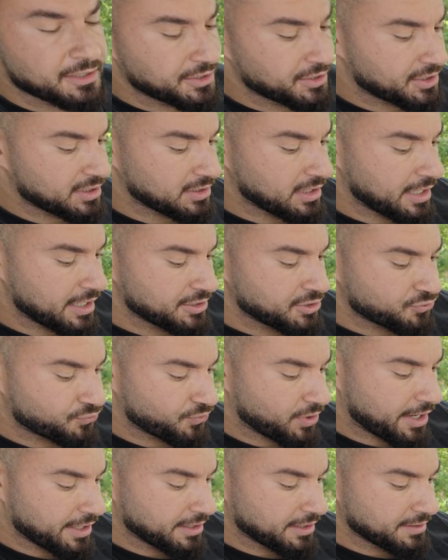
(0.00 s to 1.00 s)
of just slides
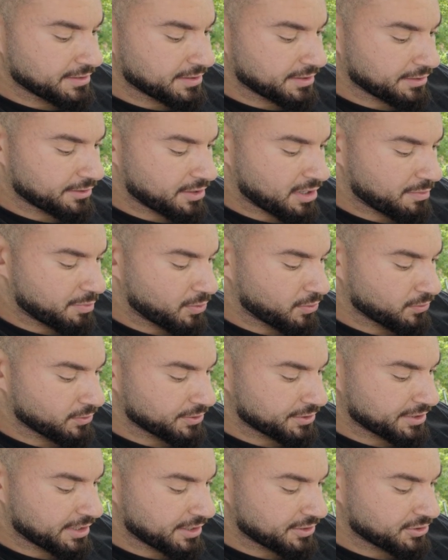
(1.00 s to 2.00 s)
right into the cup holder
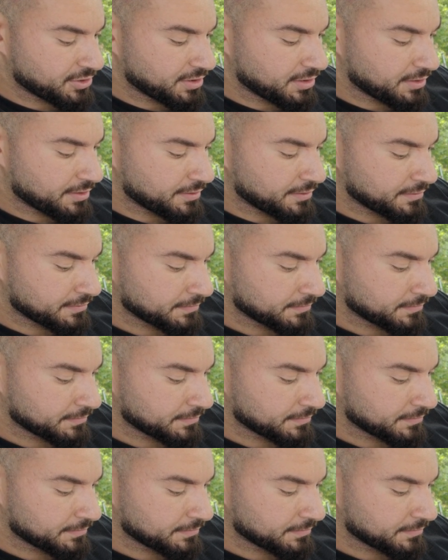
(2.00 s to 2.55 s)
section here.